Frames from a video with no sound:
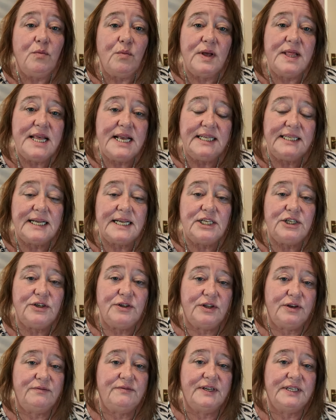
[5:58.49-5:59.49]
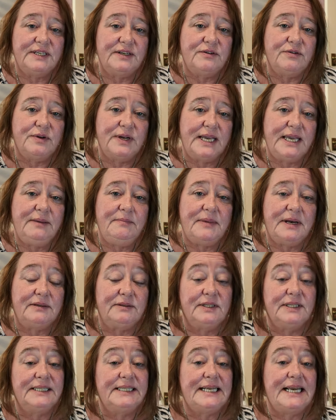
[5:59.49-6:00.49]
When they send you the original email
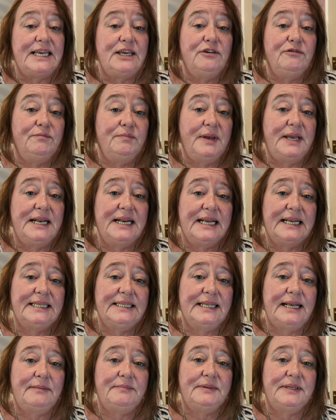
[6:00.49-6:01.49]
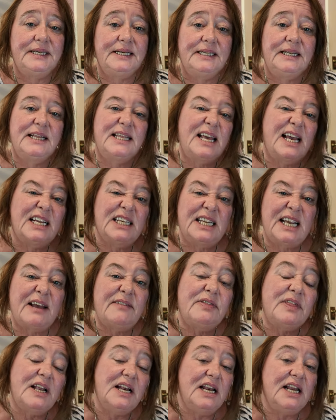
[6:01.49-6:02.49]
to say you've been accepted, they actually
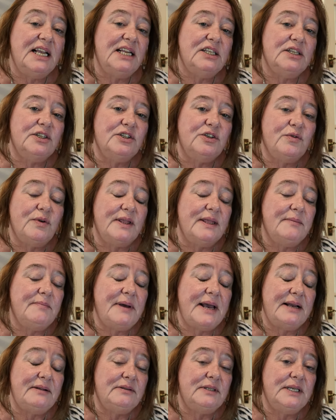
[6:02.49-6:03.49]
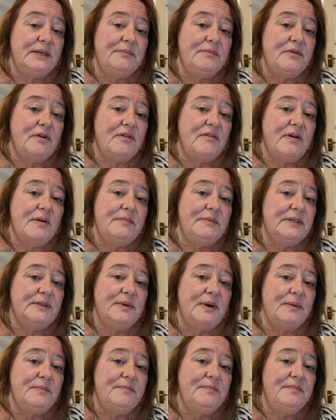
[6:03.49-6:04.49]
have the link to join the bounty program as
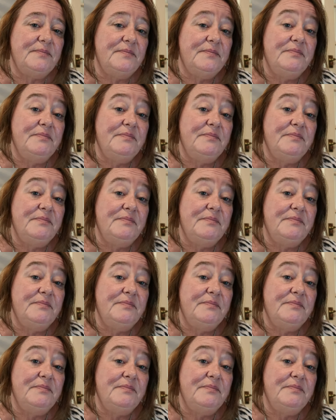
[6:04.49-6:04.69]
well.